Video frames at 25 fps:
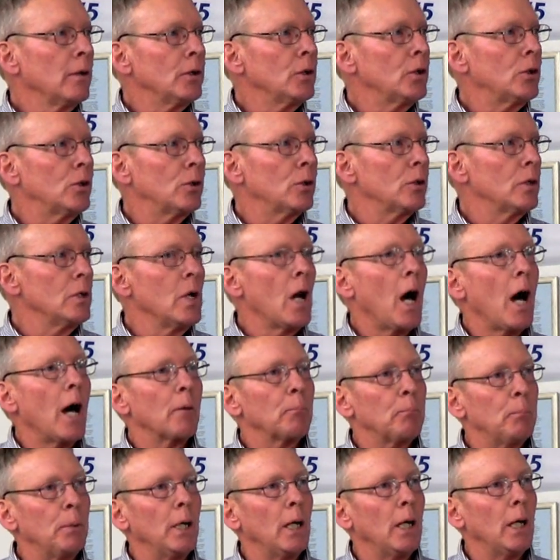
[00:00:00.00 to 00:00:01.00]
This should
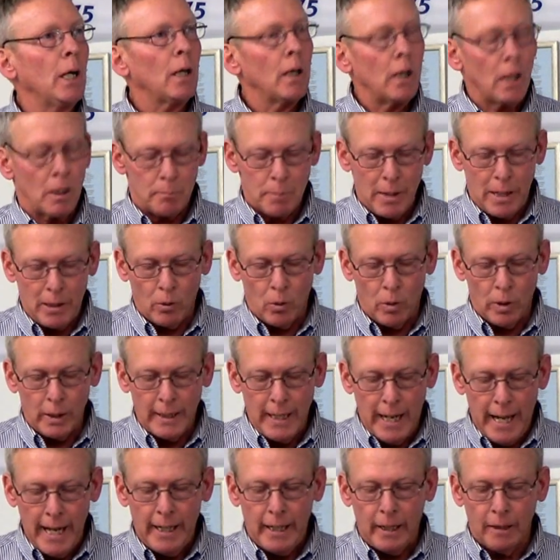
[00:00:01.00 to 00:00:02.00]
not be about
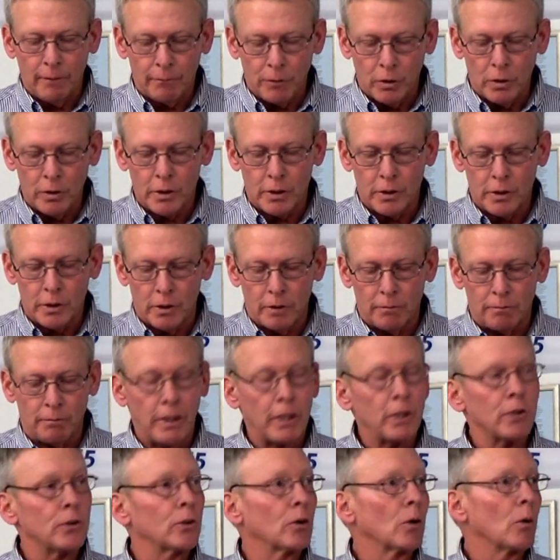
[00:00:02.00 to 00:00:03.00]
organic versus
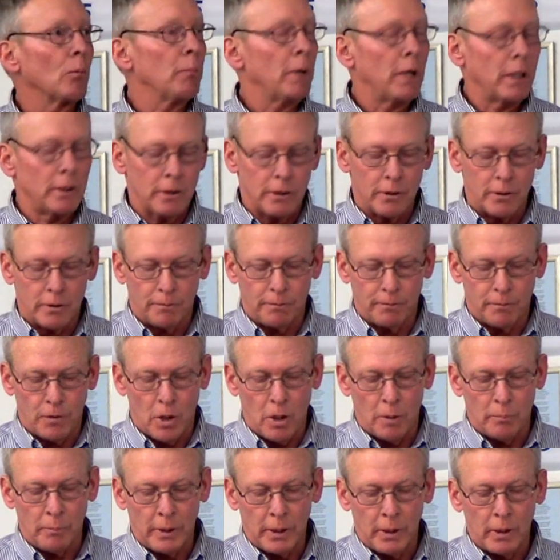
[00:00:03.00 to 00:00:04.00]
conventional methods of
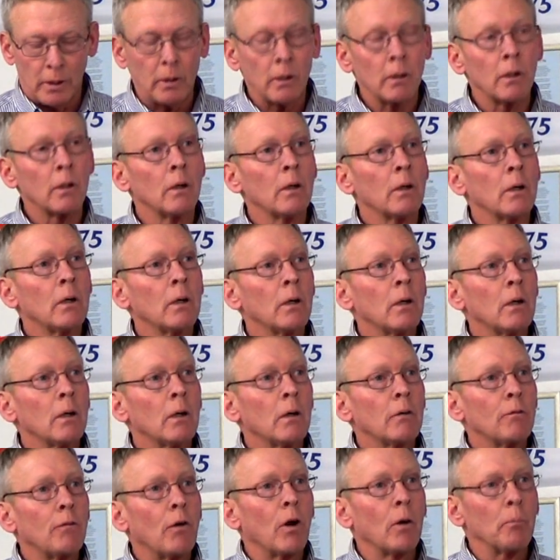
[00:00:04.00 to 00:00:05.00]
farming.
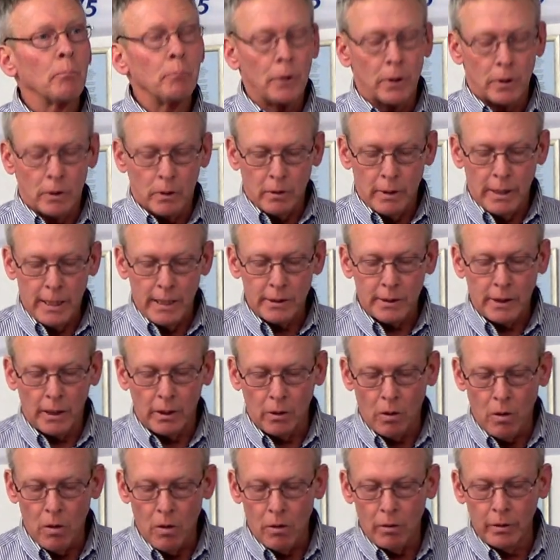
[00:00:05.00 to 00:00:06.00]
Farm Bureau has a
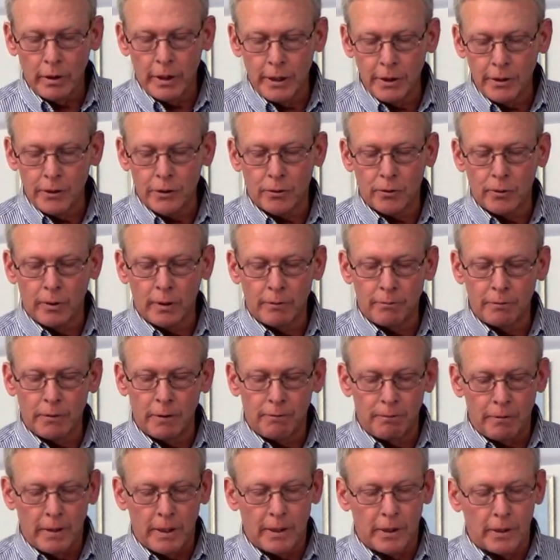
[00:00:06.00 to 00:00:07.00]
long history of
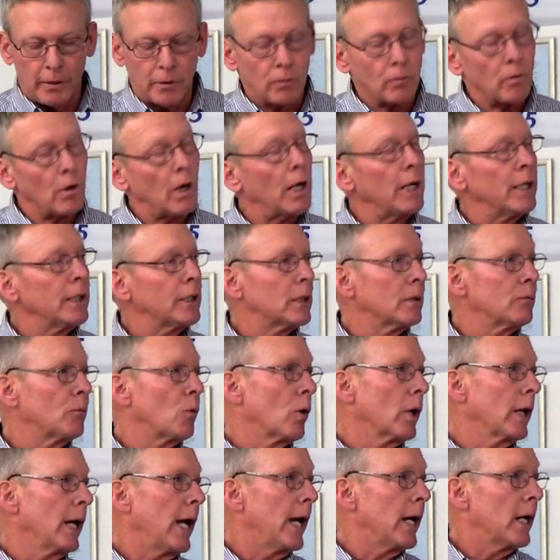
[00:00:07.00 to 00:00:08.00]
defending the rights
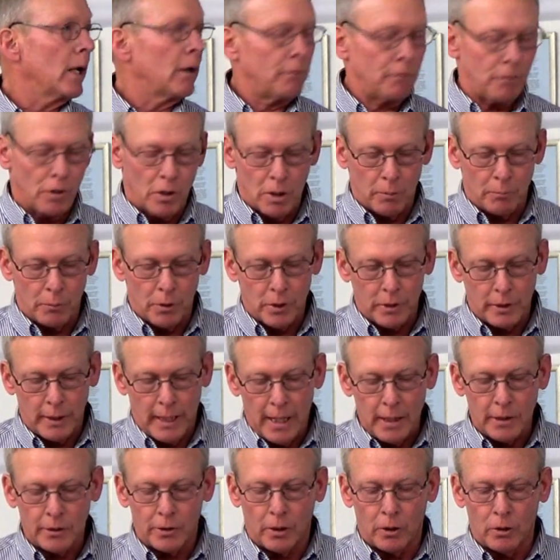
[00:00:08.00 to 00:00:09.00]
of organic
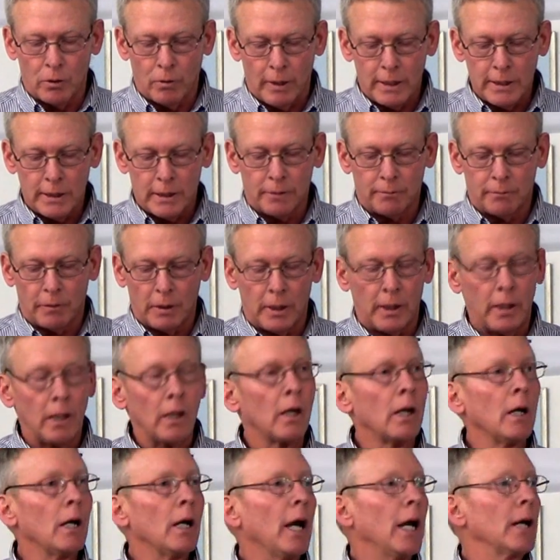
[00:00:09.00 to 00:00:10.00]
farmers as aggressively
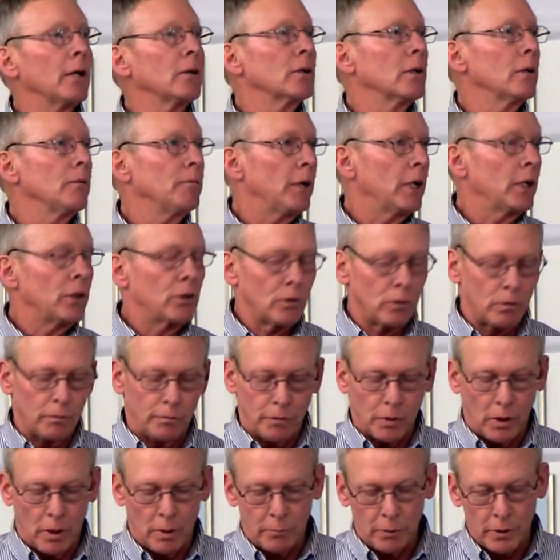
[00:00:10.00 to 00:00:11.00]
as conventional
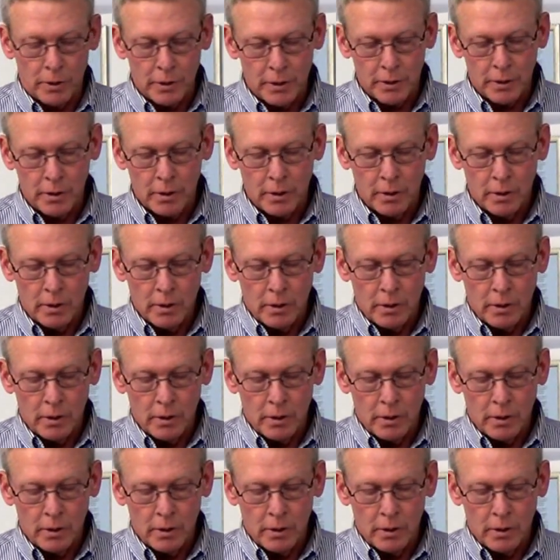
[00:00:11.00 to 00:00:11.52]
farmers.